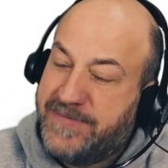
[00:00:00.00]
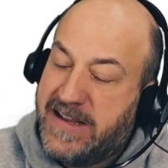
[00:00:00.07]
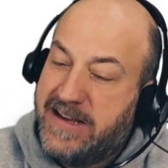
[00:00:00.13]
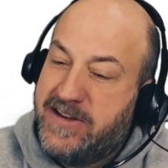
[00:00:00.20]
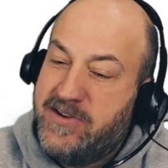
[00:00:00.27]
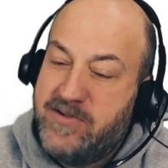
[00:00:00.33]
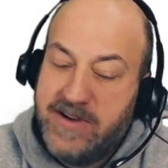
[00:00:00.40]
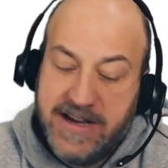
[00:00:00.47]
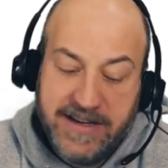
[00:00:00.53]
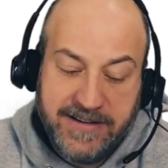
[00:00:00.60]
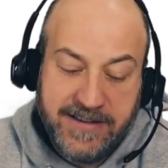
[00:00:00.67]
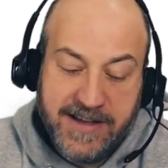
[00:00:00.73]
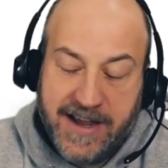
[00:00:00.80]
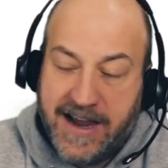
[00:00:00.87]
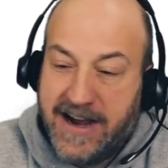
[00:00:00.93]
you get
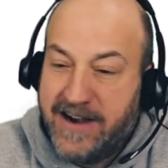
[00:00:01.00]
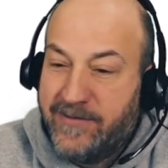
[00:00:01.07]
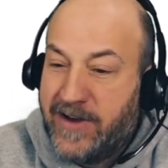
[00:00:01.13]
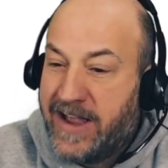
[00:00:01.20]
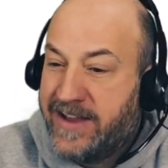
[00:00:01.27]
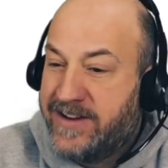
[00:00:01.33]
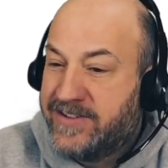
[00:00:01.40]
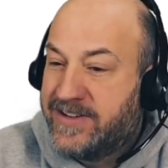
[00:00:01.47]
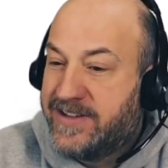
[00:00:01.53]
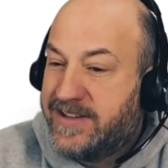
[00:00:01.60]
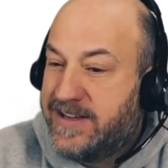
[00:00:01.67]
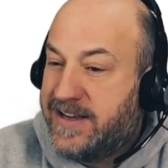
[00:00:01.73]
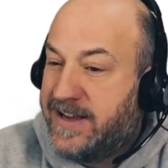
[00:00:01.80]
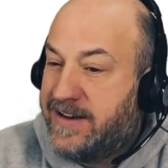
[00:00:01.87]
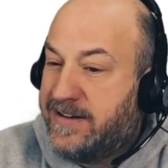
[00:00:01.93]
the higher values on
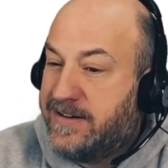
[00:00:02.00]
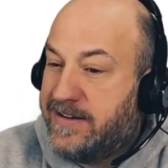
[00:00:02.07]
the end.